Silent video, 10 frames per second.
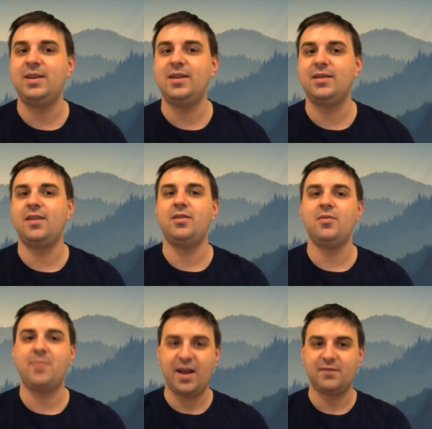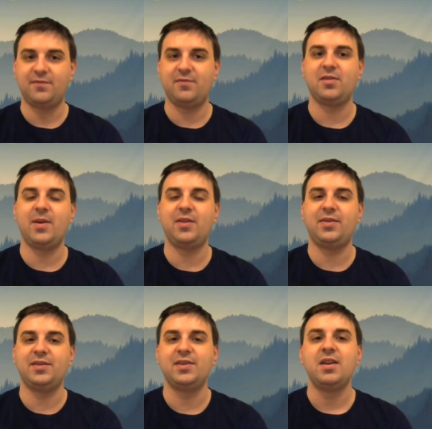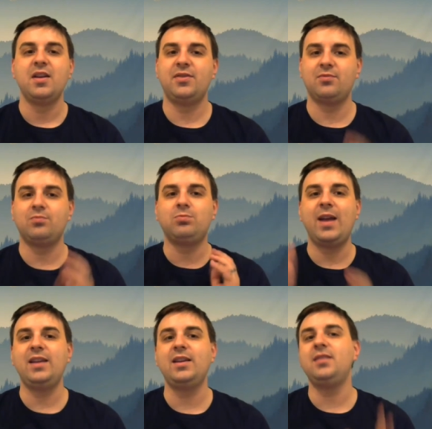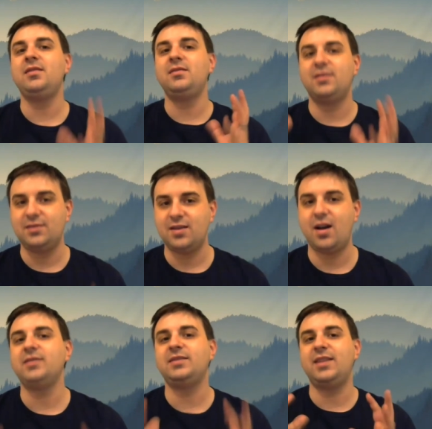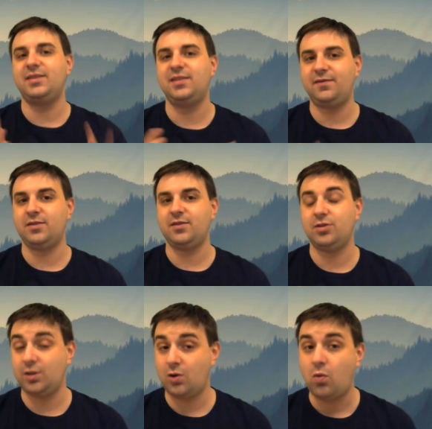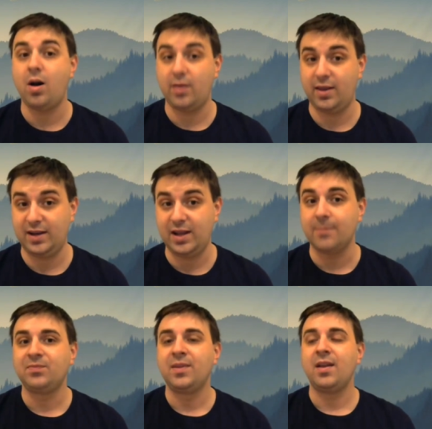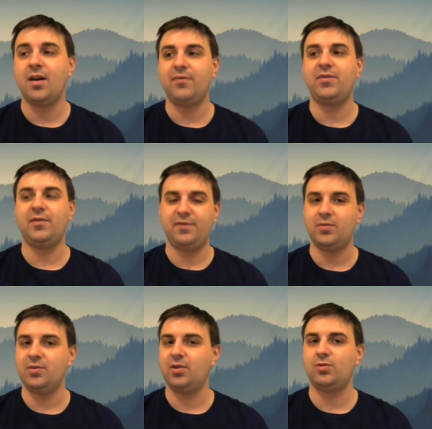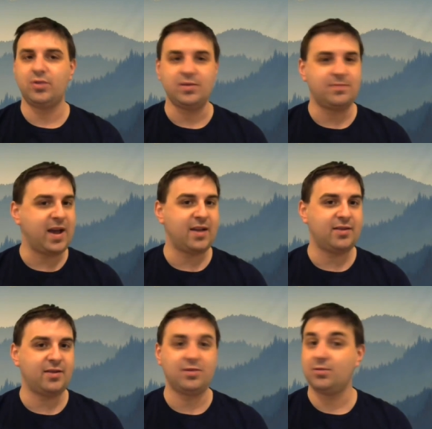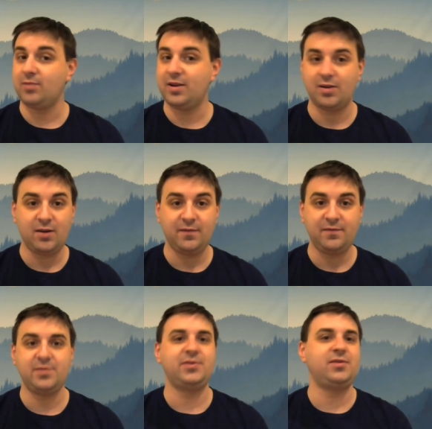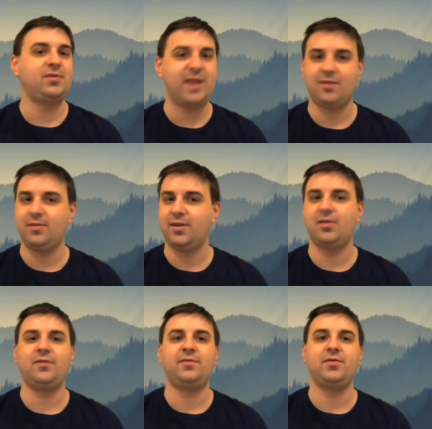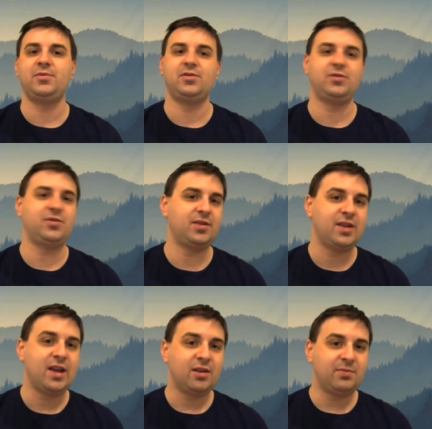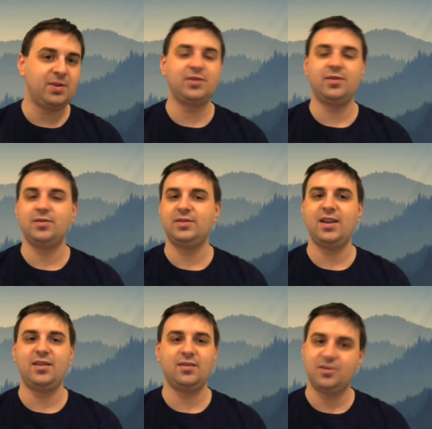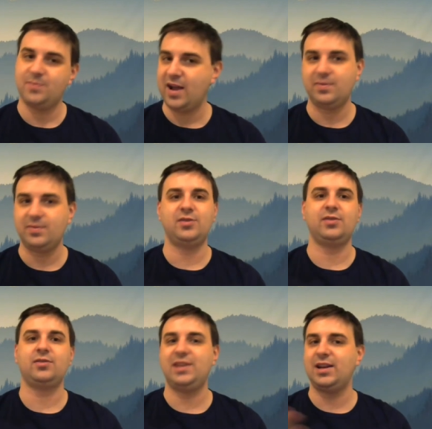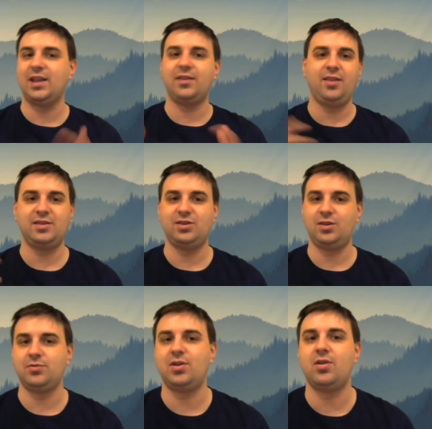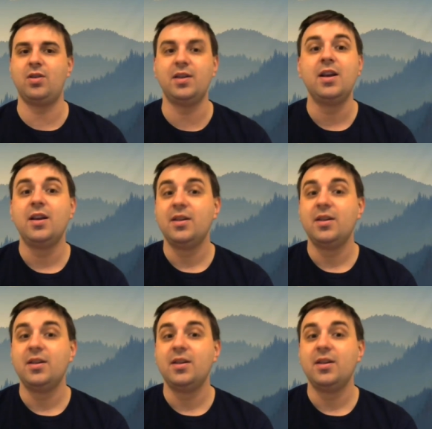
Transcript: He and I go back and forth about this. The rating does not testify to the quality of the film. There are good bad, there are good rated R films. There are bad rated R films. There's good P G thirteen. There's bad P G thirteen, and the list goes on.